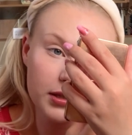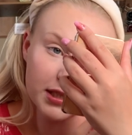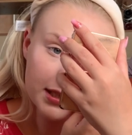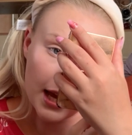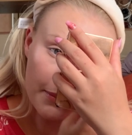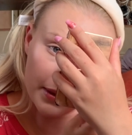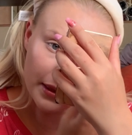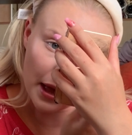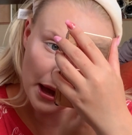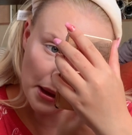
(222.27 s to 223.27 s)
Just tapping
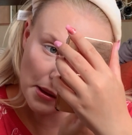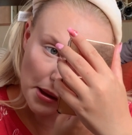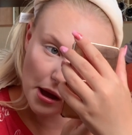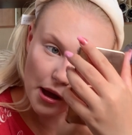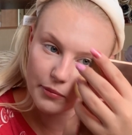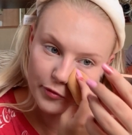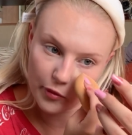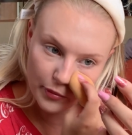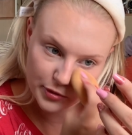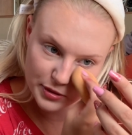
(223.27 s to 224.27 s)
that up, so
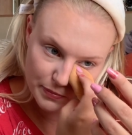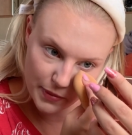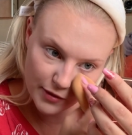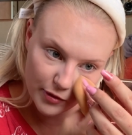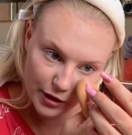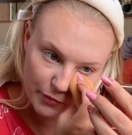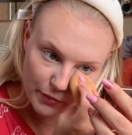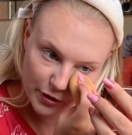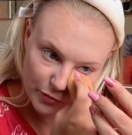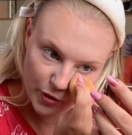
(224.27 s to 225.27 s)
I'm just basically with
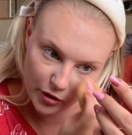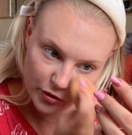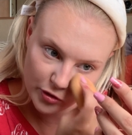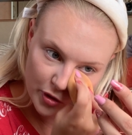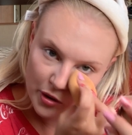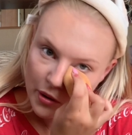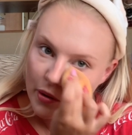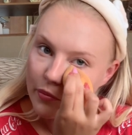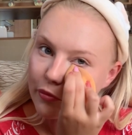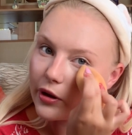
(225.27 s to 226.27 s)
my sponge
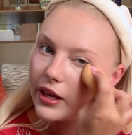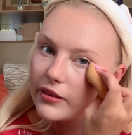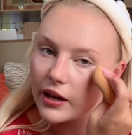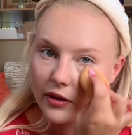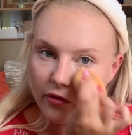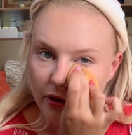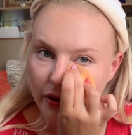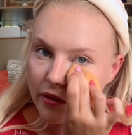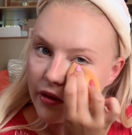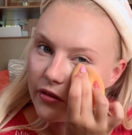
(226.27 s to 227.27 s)
bringing that concealer
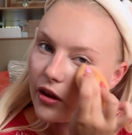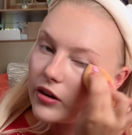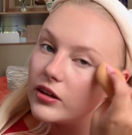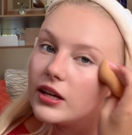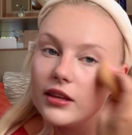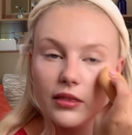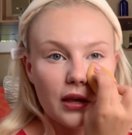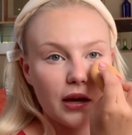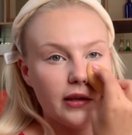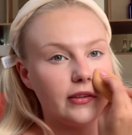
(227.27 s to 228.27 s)
that's underneath the
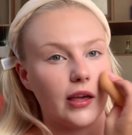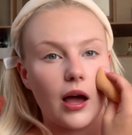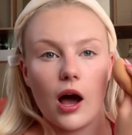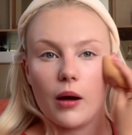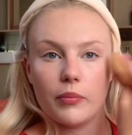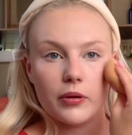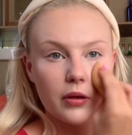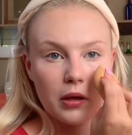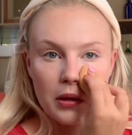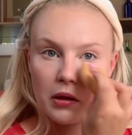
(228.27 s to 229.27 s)
eyes like up
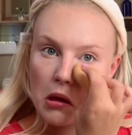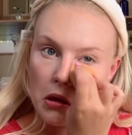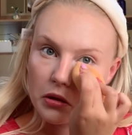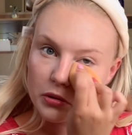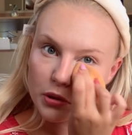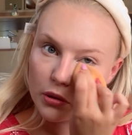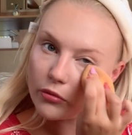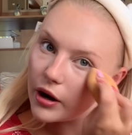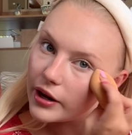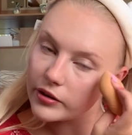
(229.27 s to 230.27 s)
to
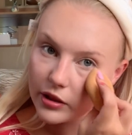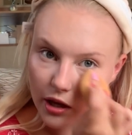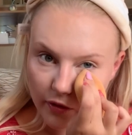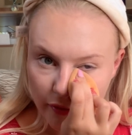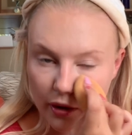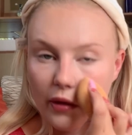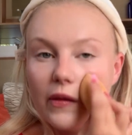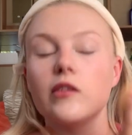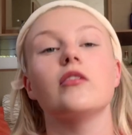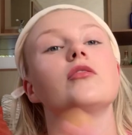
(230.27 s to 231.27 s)
right under the eyes, and
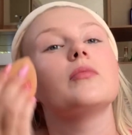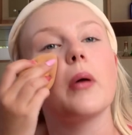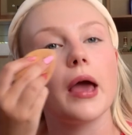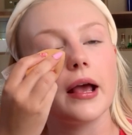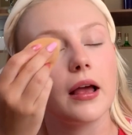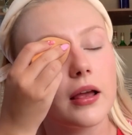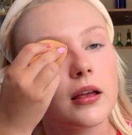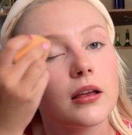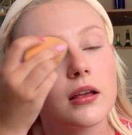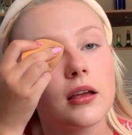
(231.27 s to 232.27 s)
this is just putting
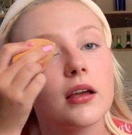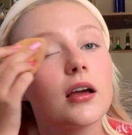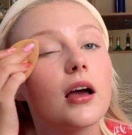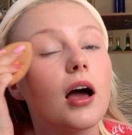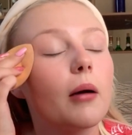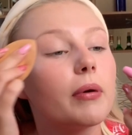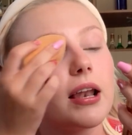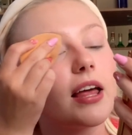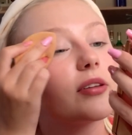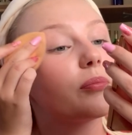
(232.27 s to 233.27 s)
a bit
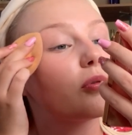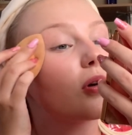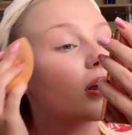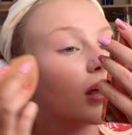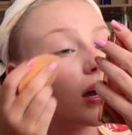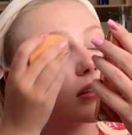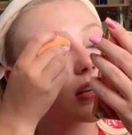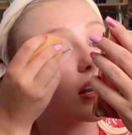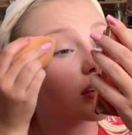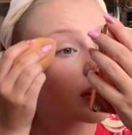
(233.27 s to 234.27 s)
less product
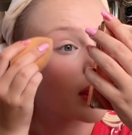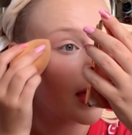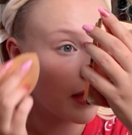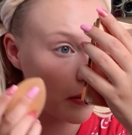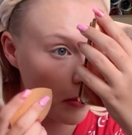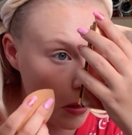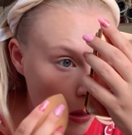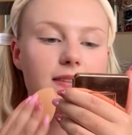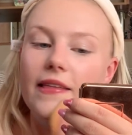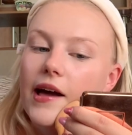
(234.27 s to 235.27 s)
under there,
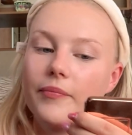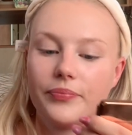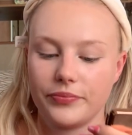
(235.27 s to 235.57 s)
just like that.